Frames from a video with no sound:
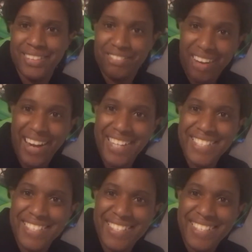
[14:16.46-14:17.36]

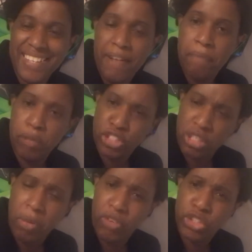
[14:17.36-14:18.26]
right? But
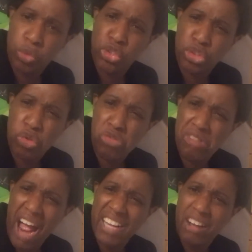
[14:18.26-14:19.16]
some of us want to
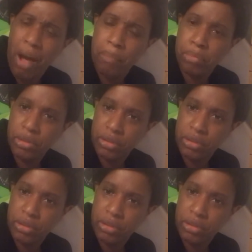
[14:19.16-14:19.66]
rack up.